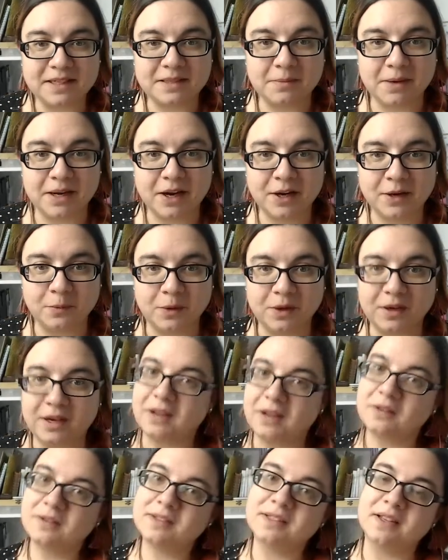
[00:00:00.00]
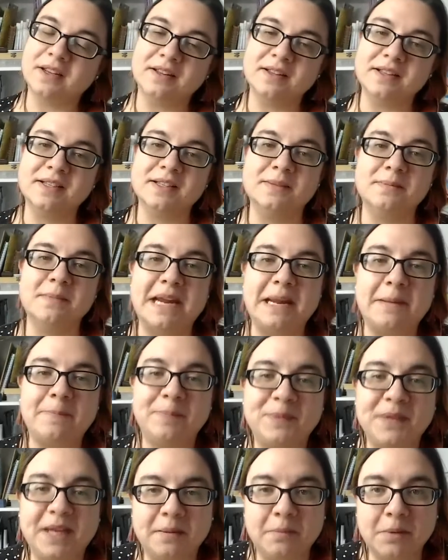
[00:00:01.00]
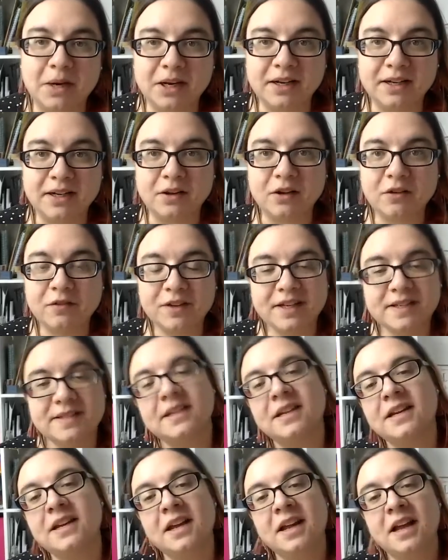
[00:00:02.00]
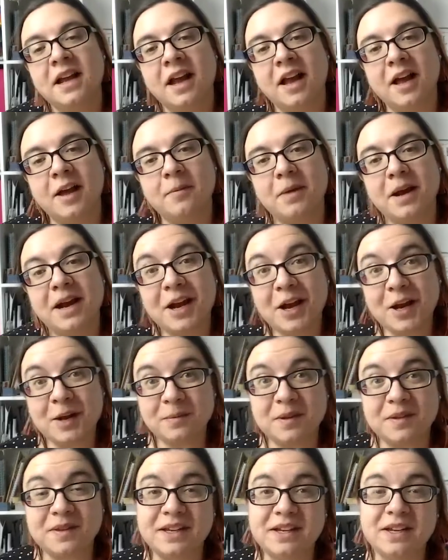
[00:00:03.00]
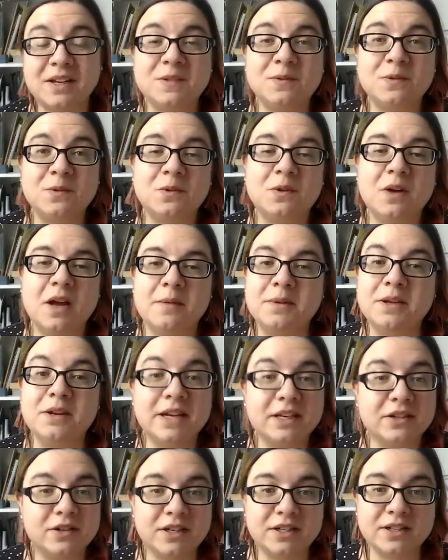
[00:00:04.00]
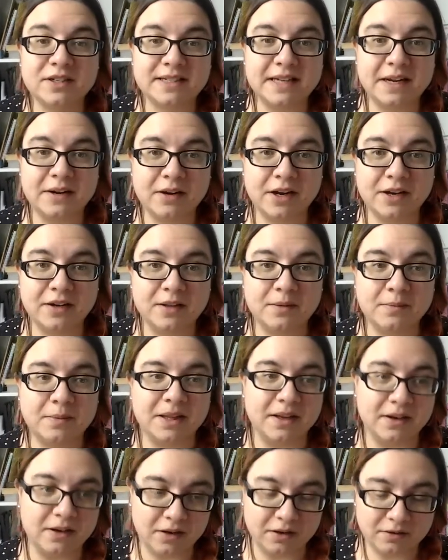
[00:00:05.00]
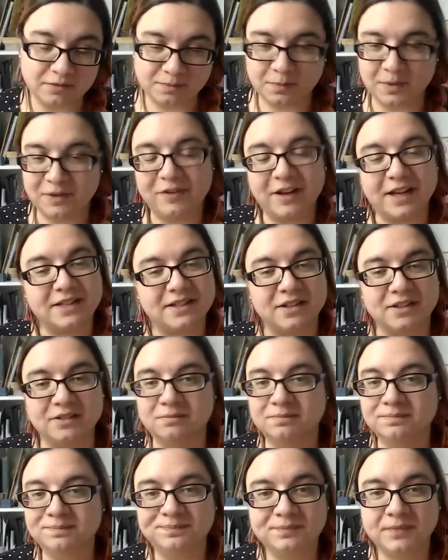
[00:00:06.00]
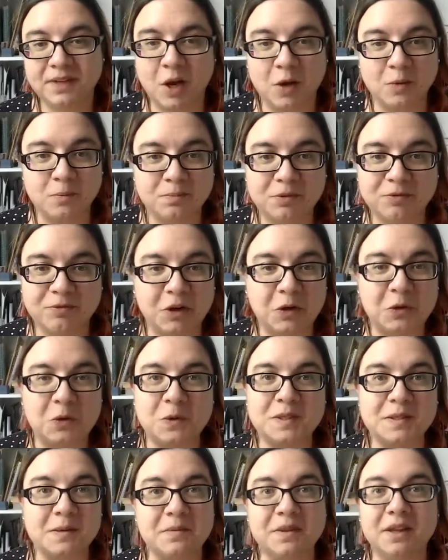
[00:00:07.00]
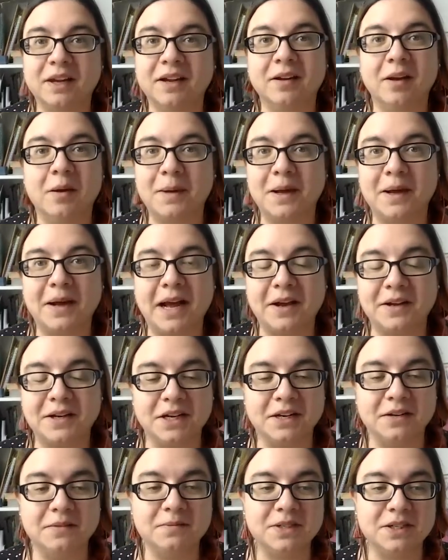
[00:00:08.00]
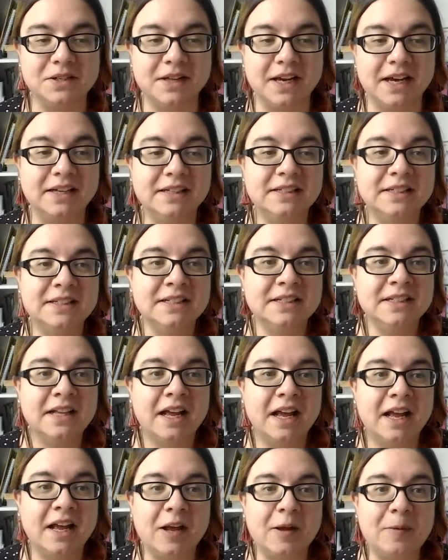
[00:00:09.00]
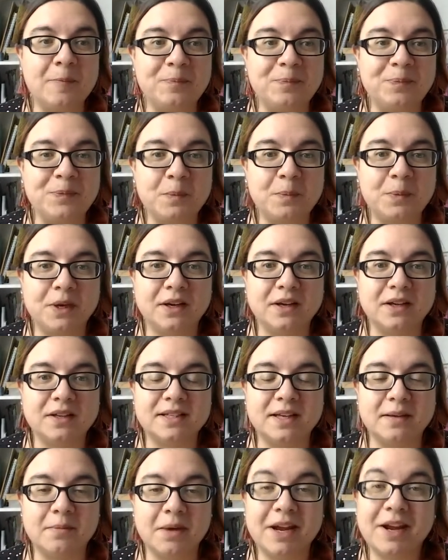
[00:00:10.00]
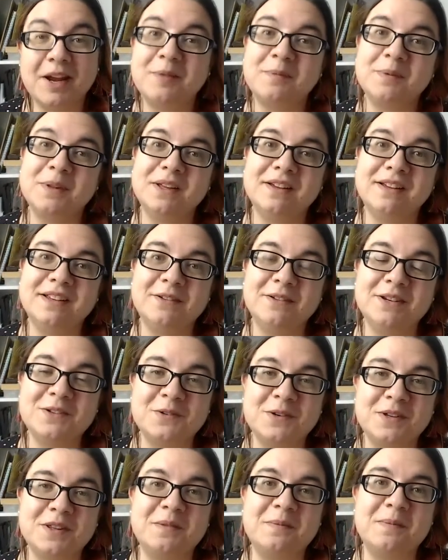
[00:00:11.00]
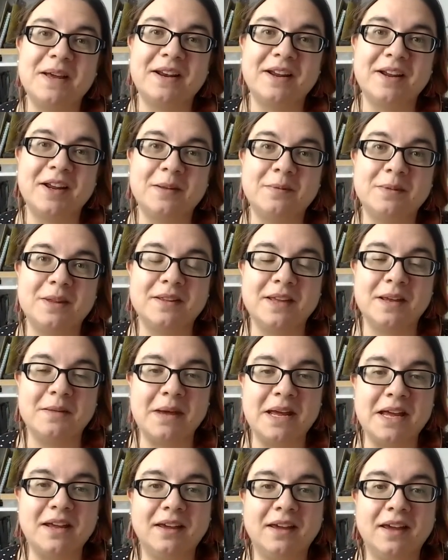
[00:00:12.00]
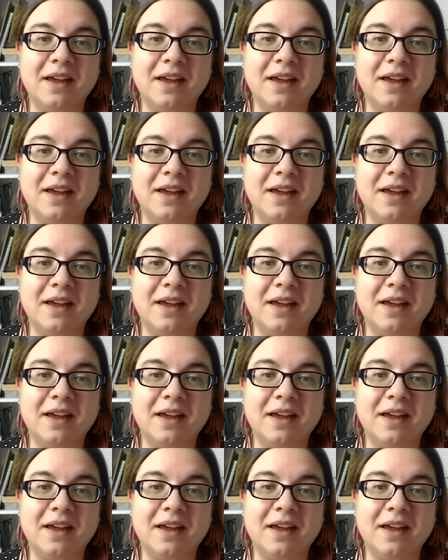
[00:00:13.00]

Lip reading: to my own one now. So this is me in my little office. I hope that they're useful. You literally just download them, and then I'll record something about how you do that. But I hope that you enjoy them, and I hope that they make